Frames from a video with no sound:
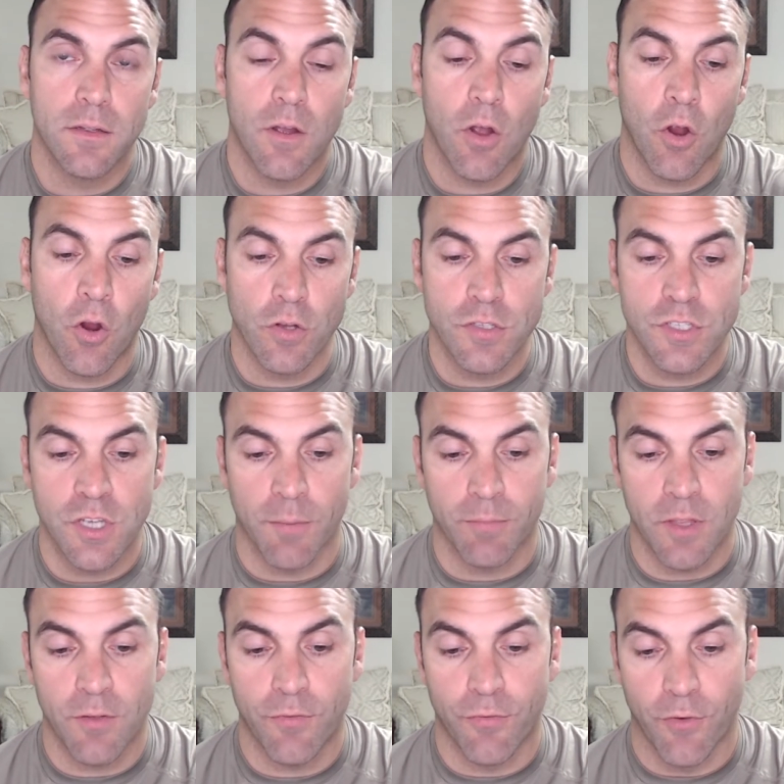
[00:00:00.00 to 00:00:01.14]
heard
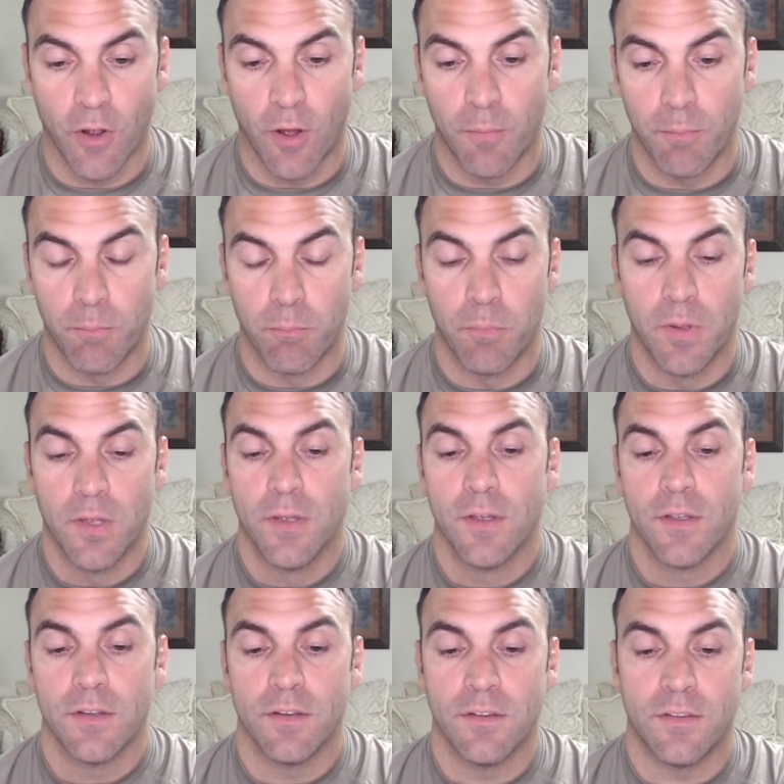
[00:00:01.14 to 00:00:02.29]
something from,
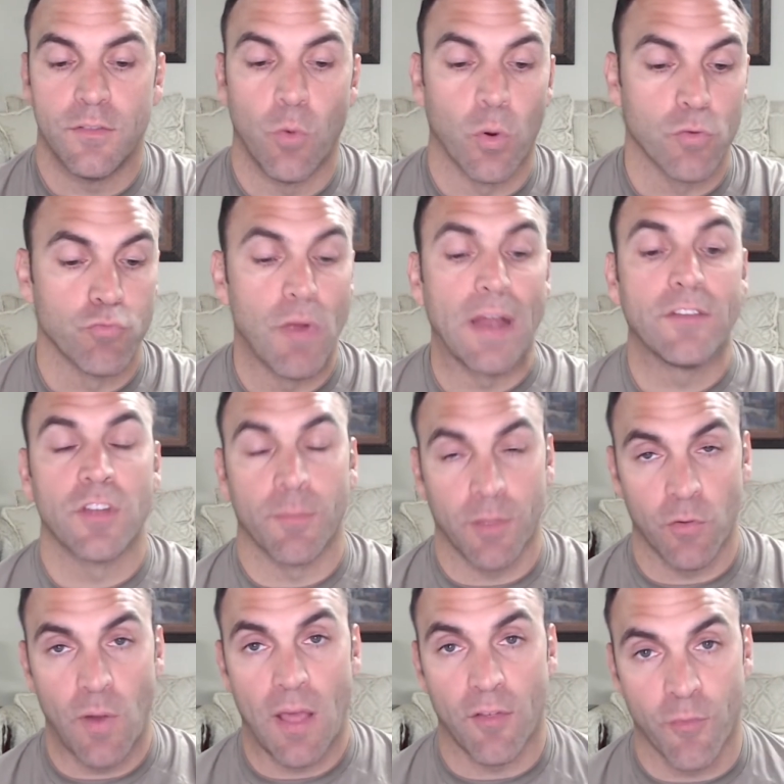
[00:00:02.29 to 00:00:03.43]
or read something
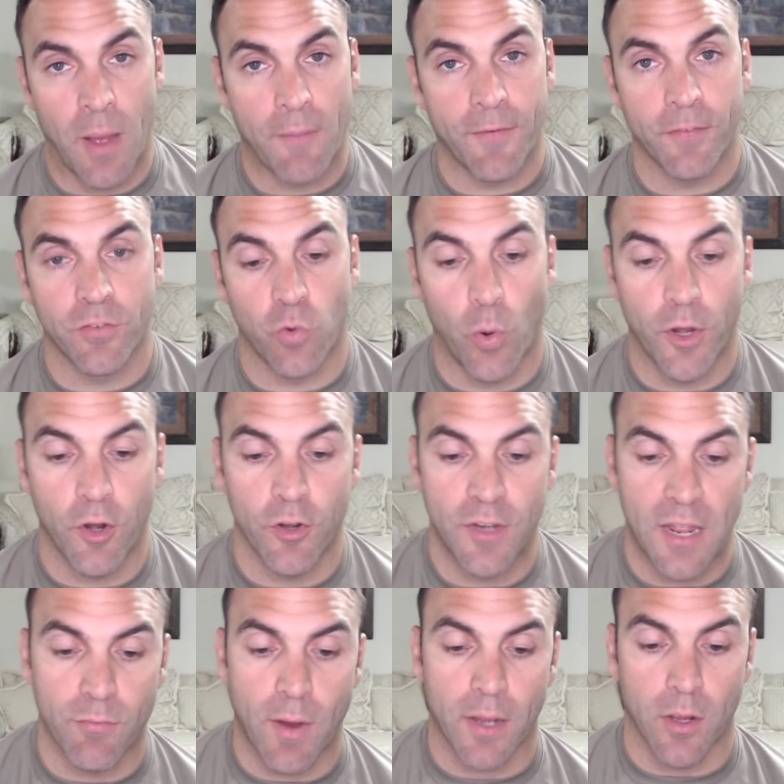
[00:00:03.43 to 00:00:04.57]
rather, from offensive coordinator
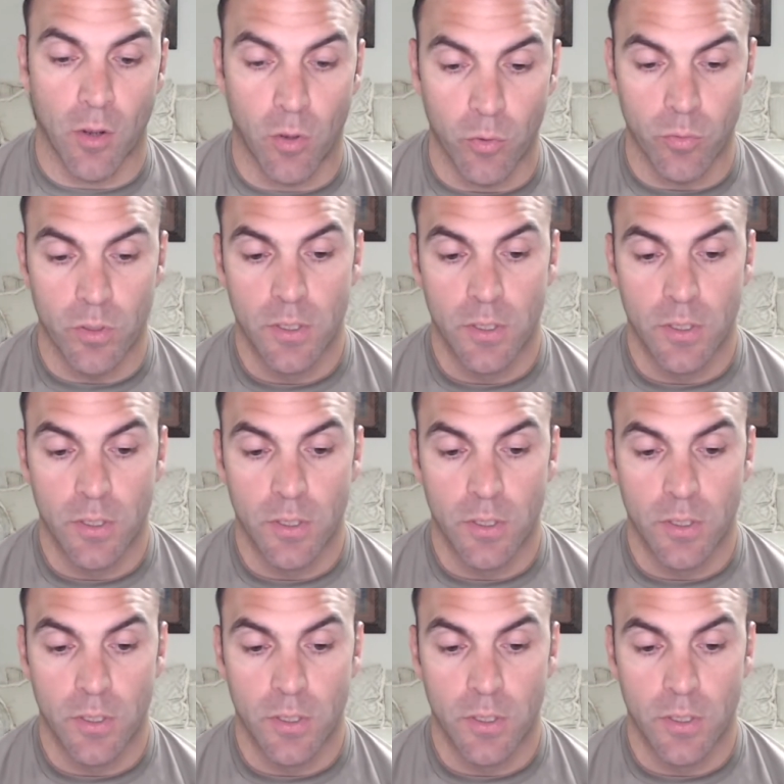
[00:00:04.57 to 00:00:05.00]
Dave Ragone,